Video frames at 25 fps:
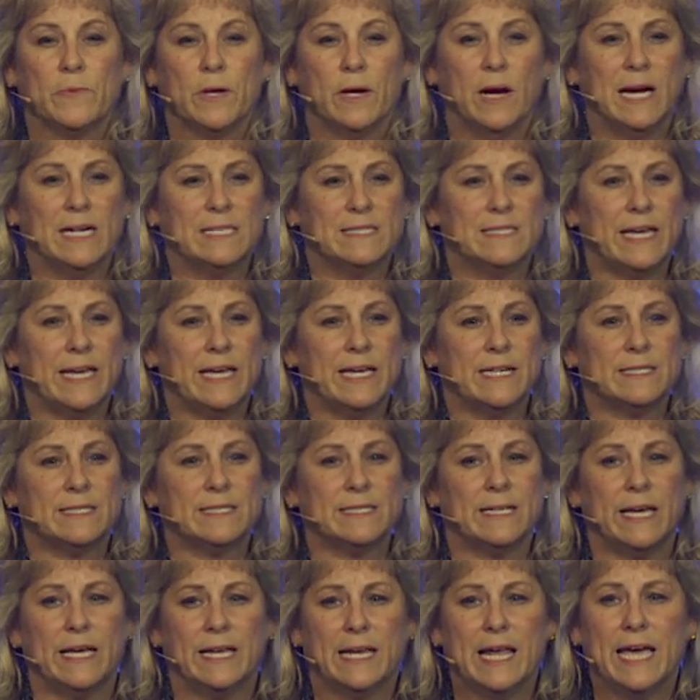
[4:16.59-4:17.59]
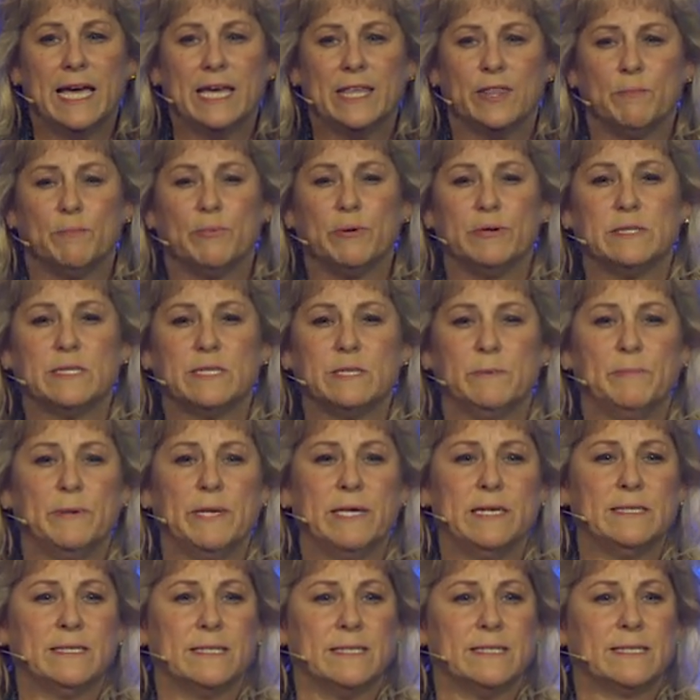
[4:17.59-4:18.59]
Isaiah is saying, hey, the Prince of
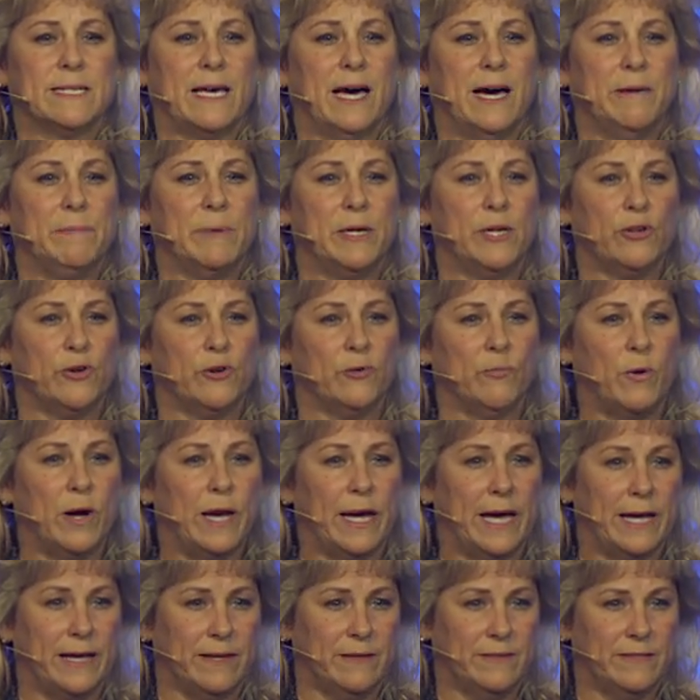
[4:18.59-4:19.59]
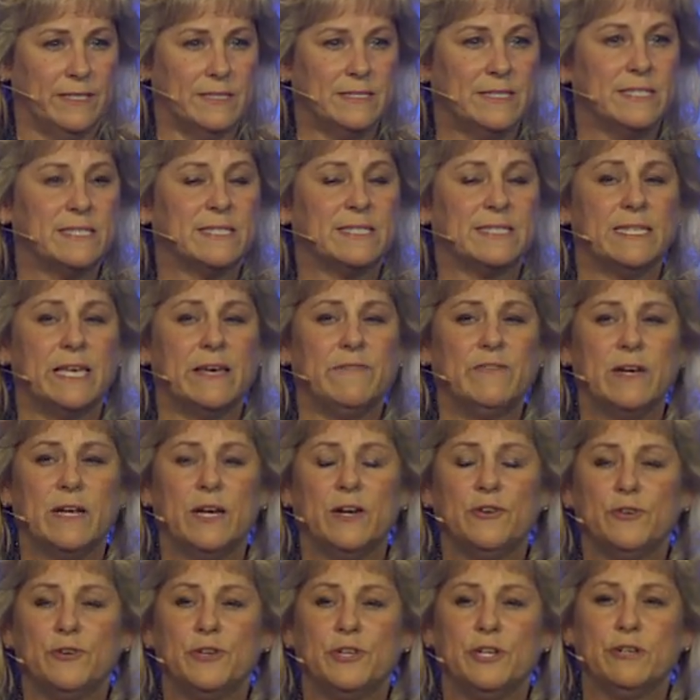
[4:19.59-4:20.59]
Peace is coming your way. And this is
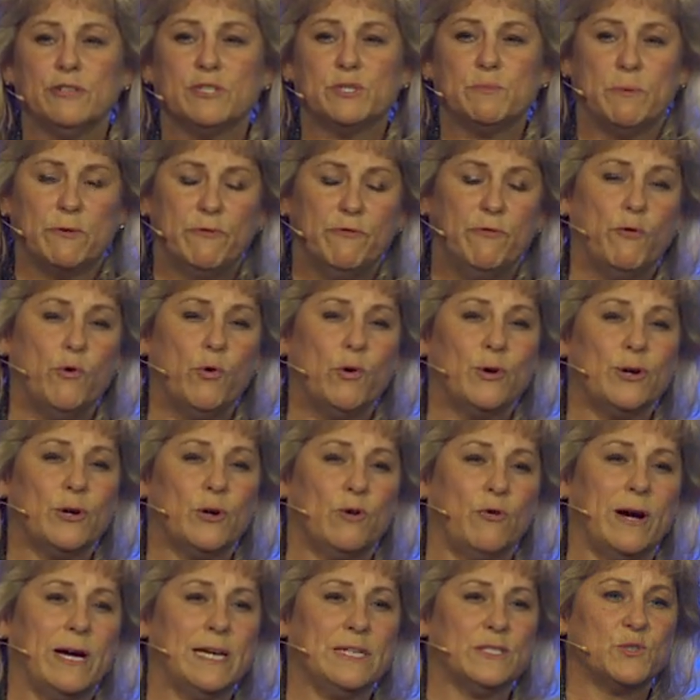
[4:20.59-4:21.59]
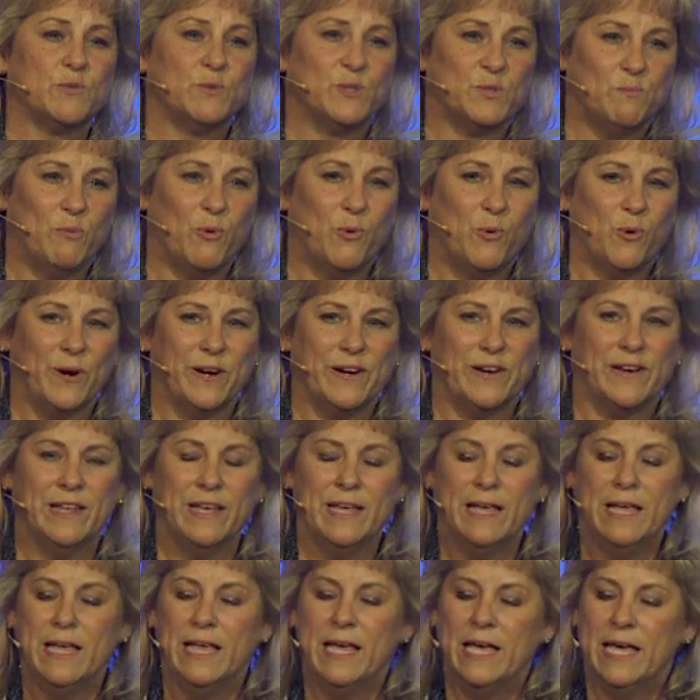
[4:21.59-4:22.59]
700 years before Christ was born.
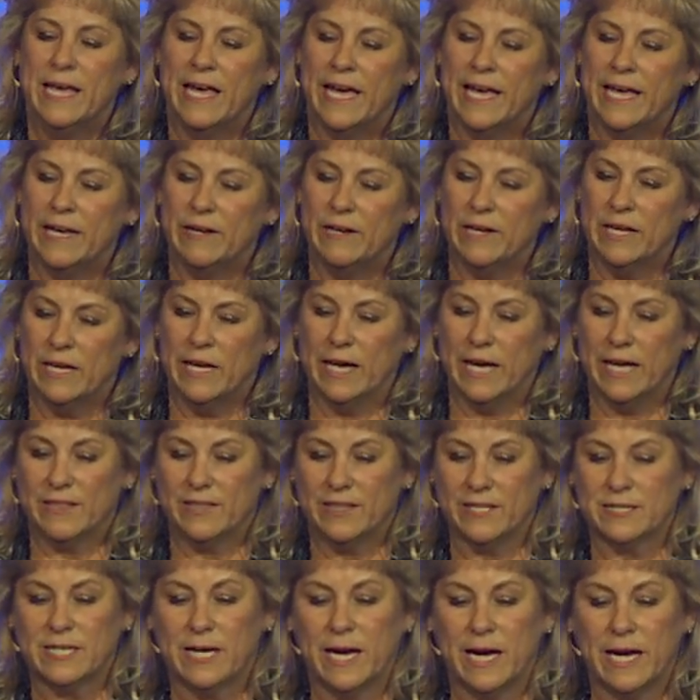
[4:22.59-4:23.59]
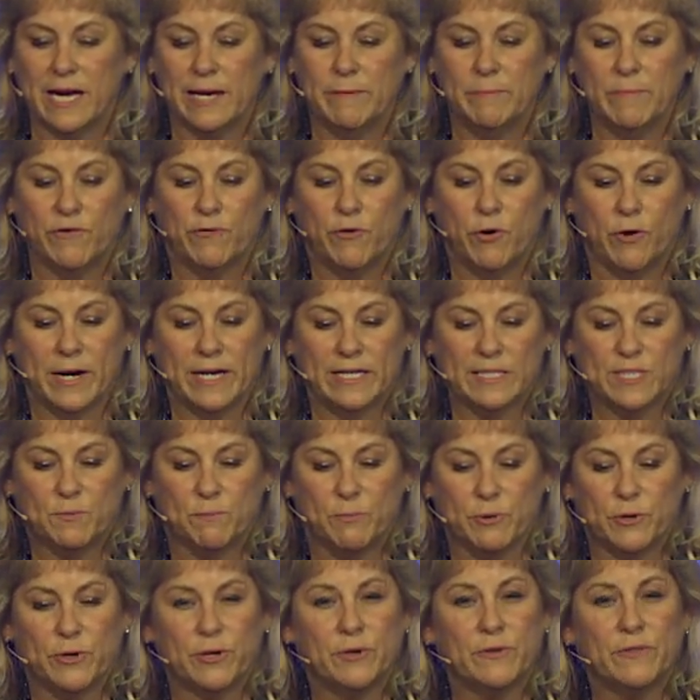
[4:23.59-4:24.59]
And at the time of Christ's
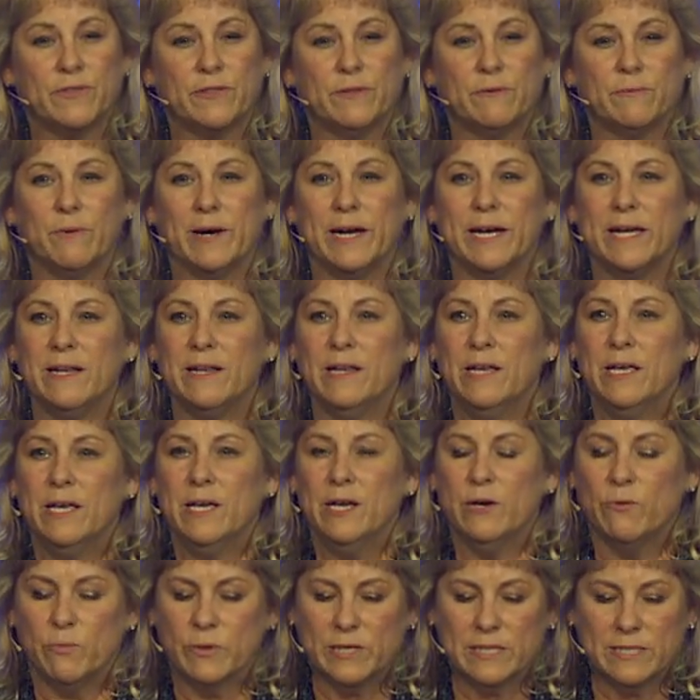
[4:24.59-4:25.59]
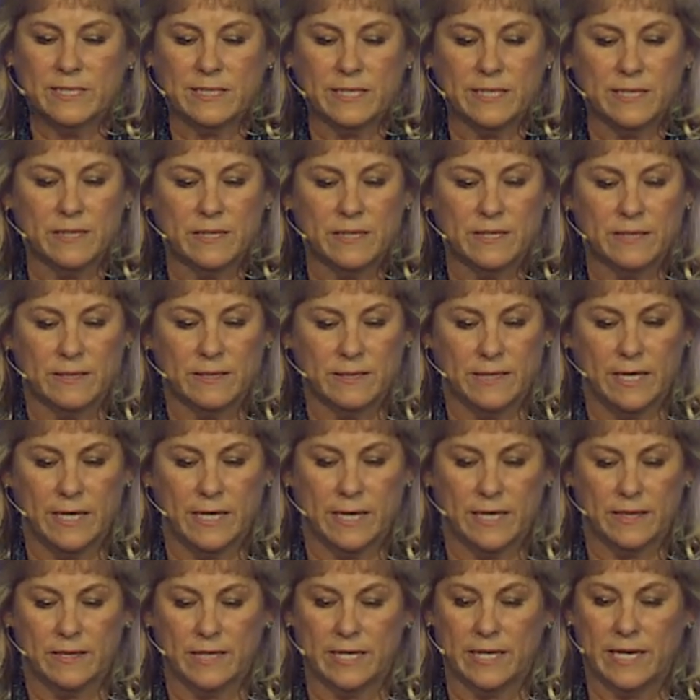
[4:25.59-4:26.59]
birth, right, we see that
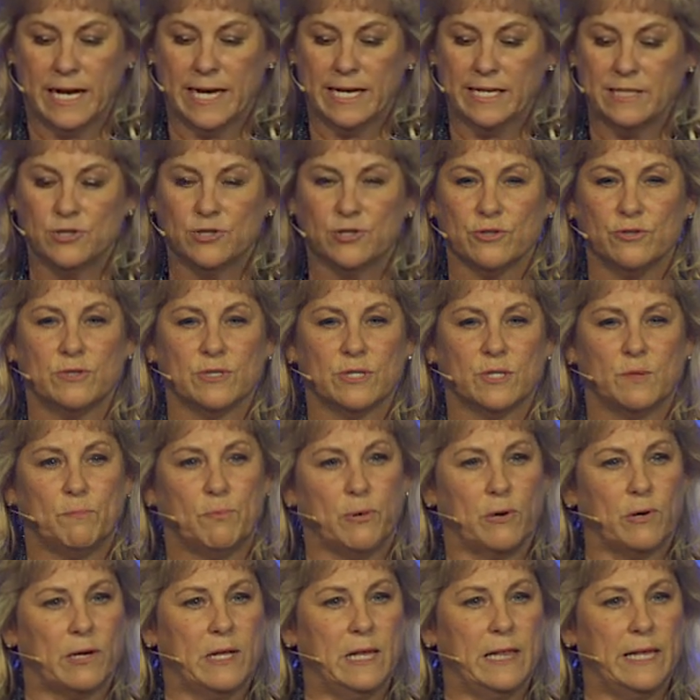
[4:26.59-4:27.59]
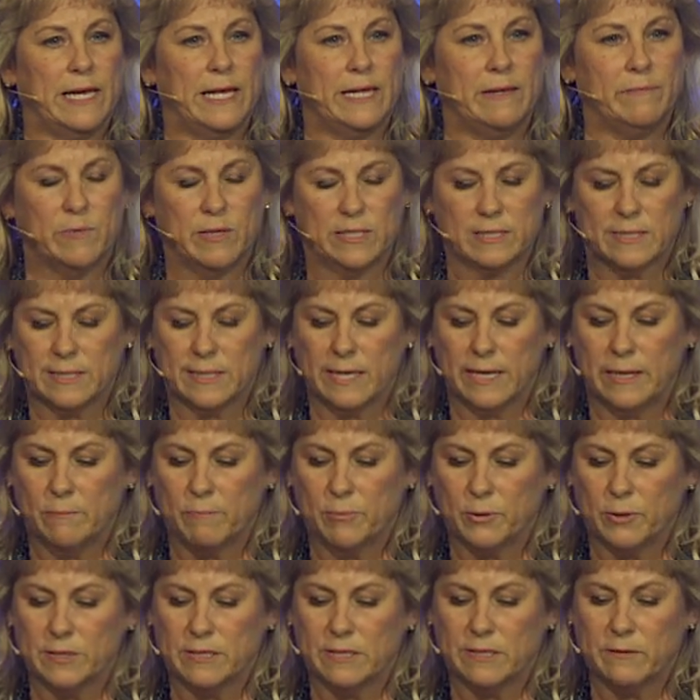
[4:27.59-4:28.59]
uh, the angels proclaim the same
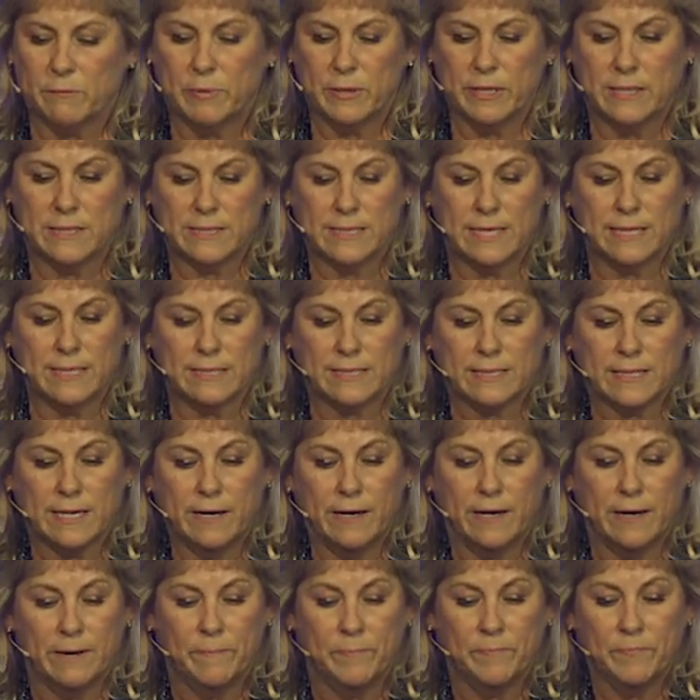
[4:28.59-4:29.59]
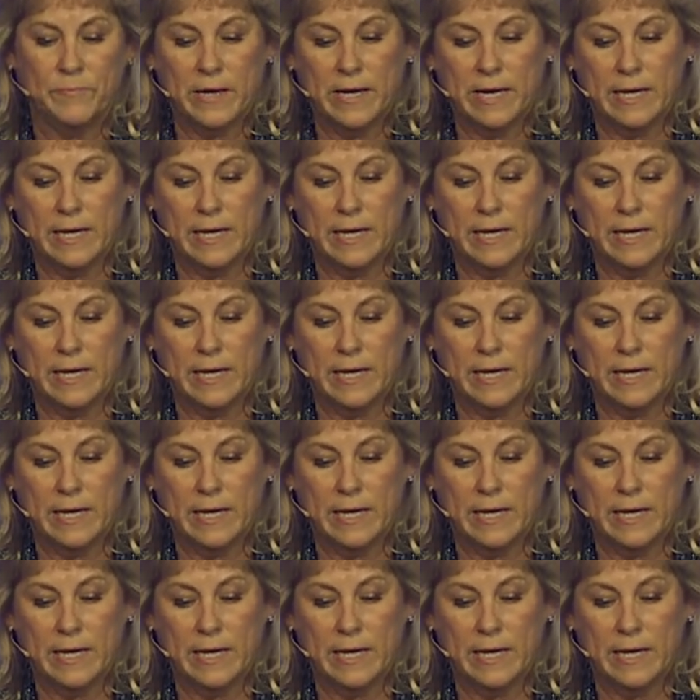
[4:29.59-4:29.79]
Prince of Peace that has come.